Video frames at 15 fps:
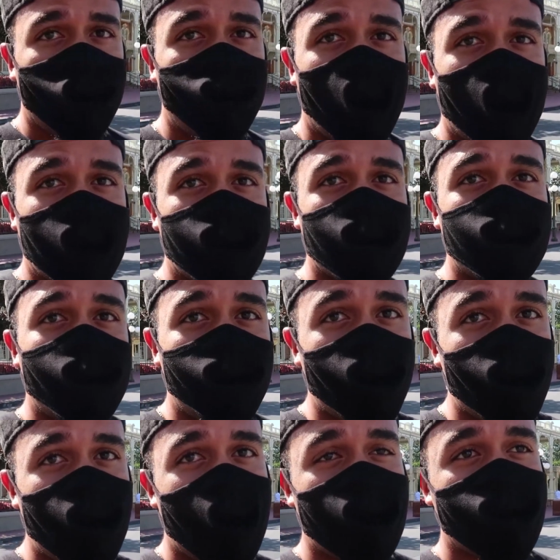but in just a
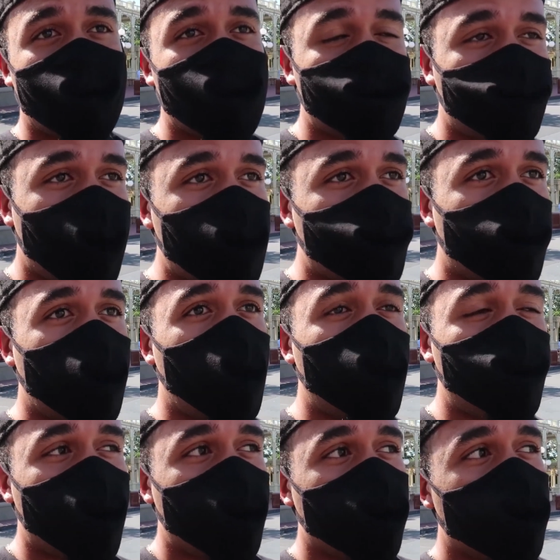few days, this place will
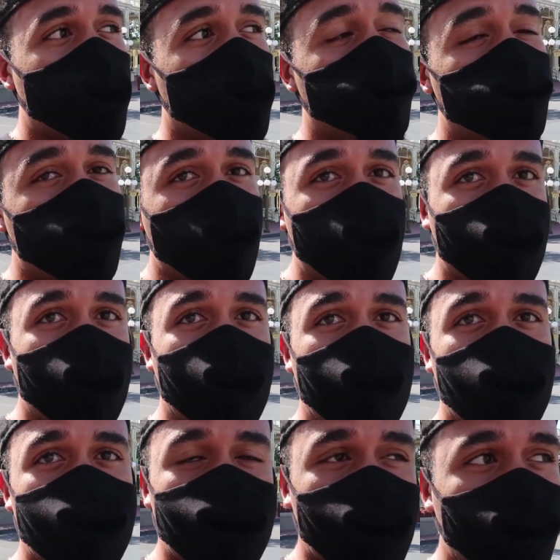open
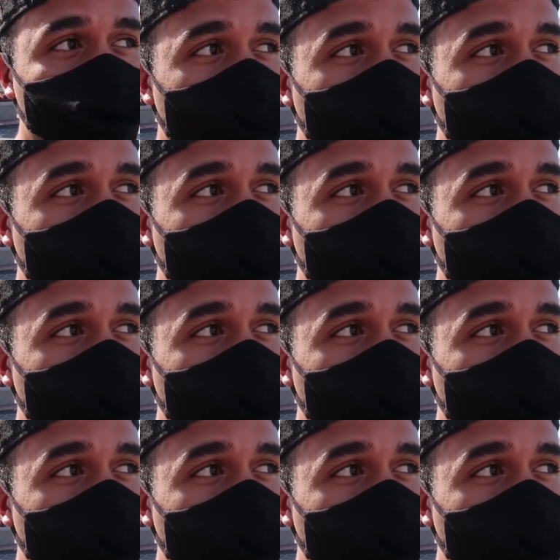completely to the